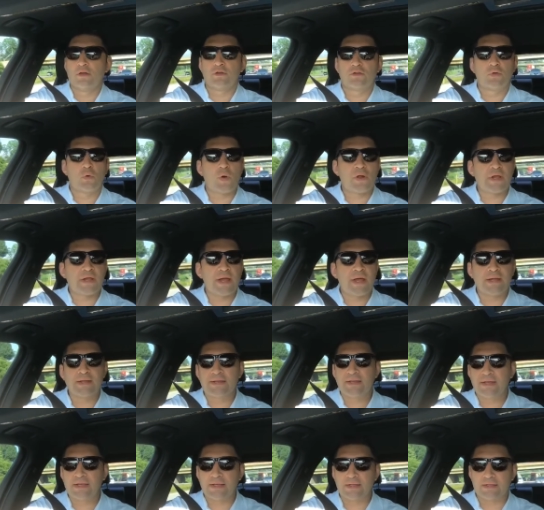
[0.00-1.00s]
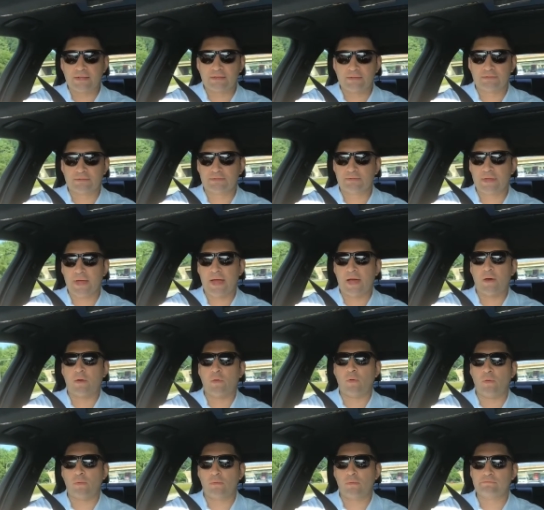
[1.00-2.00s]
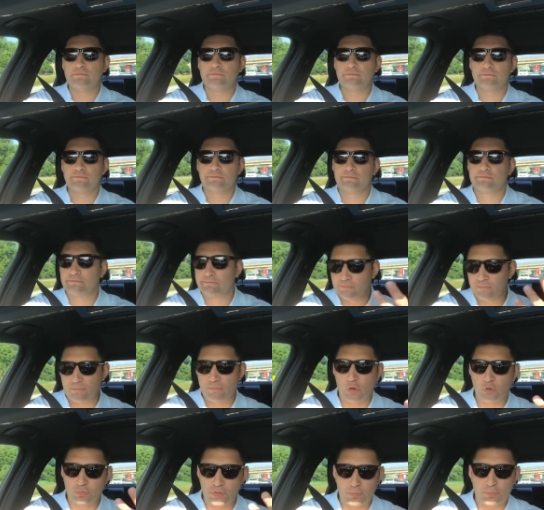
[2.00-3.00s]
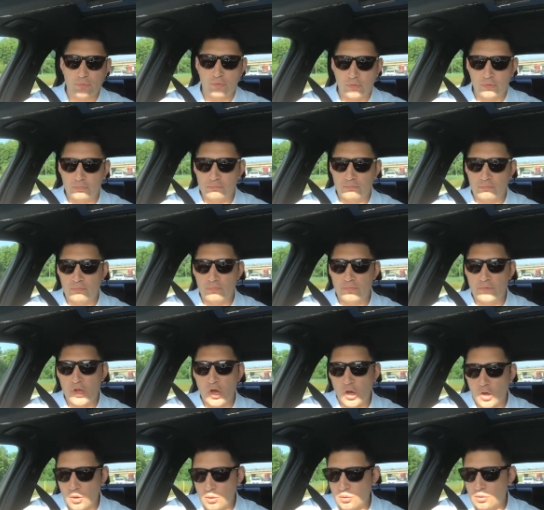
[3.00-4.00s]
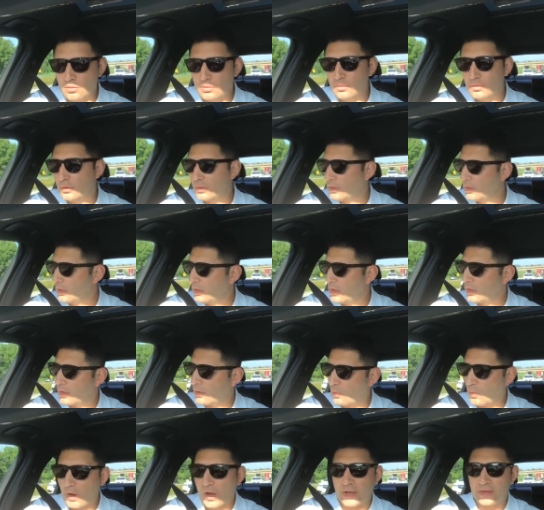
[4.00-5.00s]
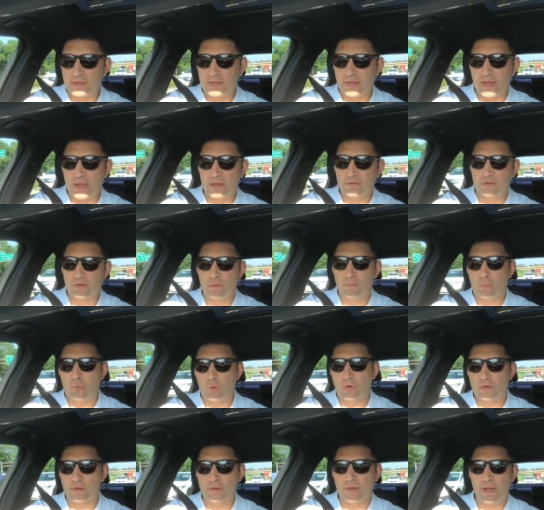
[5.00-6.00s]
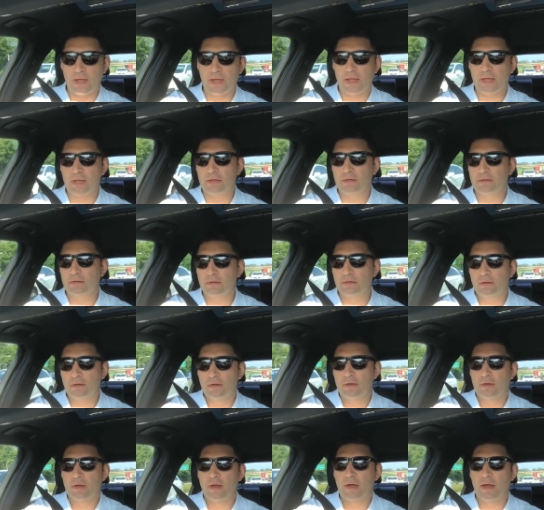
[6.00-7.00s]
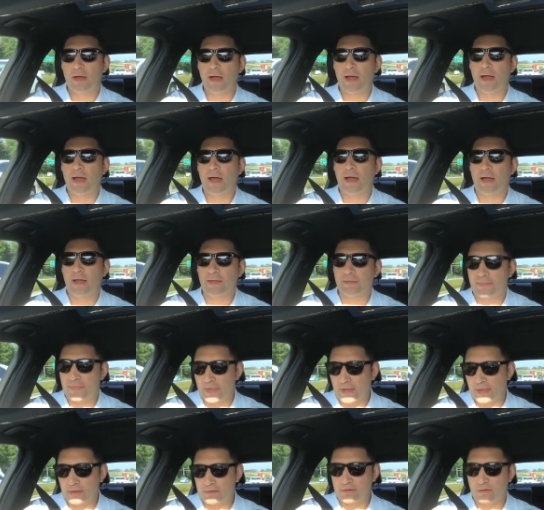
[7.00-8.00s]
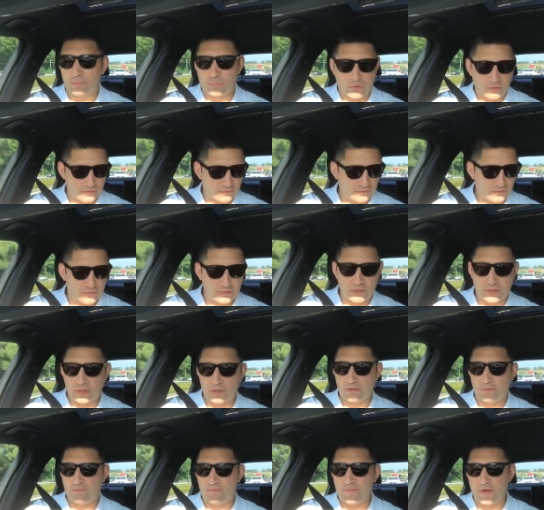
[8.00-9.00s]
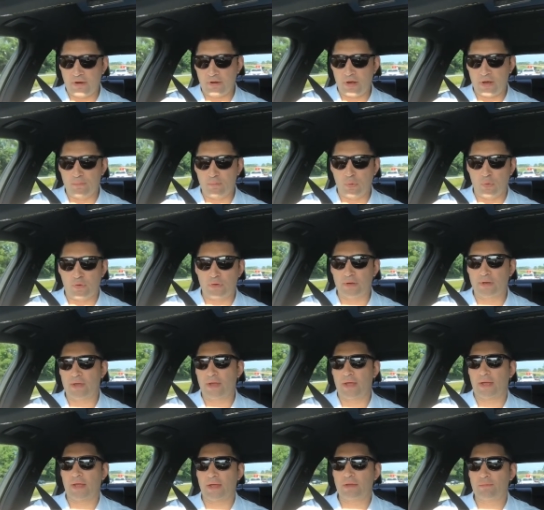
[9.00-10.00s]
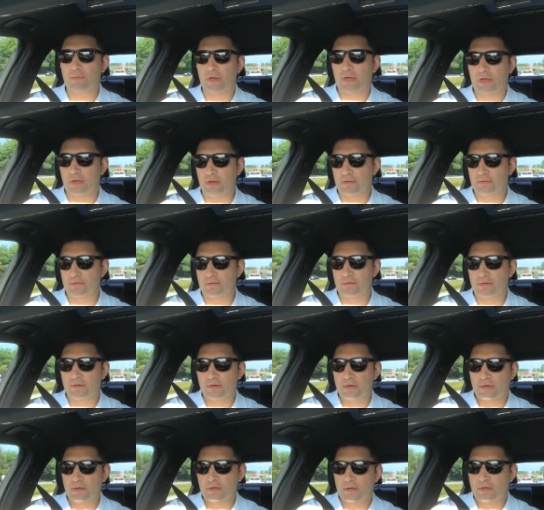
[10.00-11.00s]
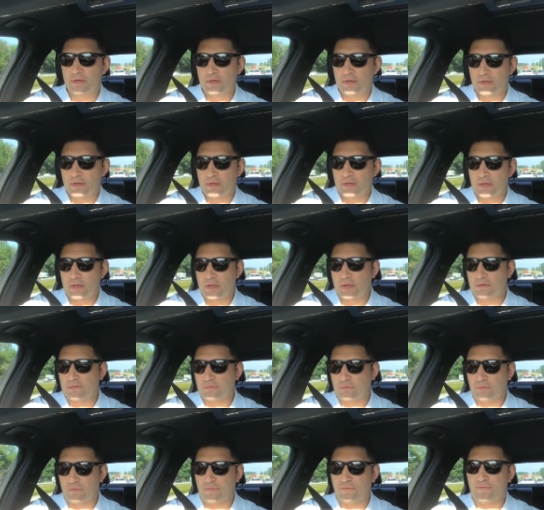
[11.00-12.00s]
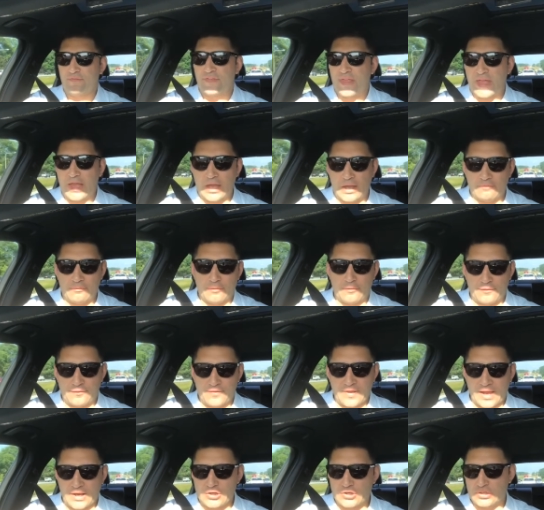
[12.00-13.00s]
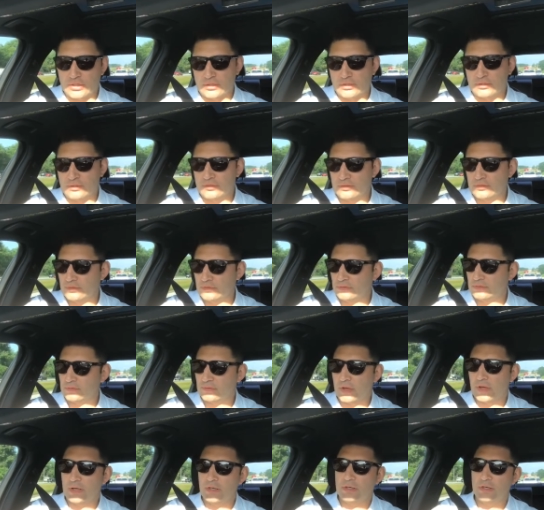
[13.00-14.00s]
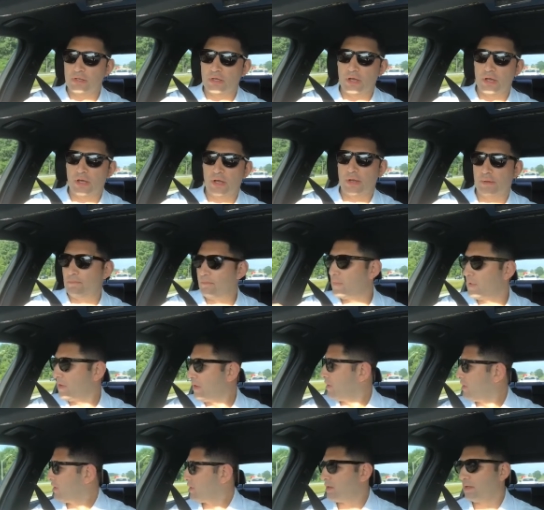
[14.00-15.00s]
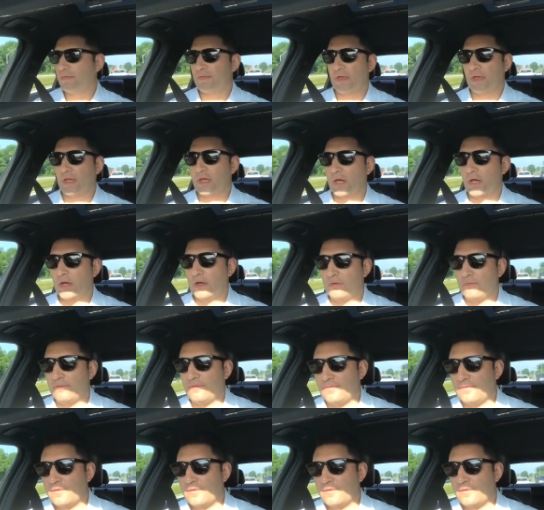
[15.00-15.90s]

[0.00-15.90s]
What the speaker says: 2019. Now, most people know why today is an important day. I think it's personally a very important day because it's a day of reflection, right? I think of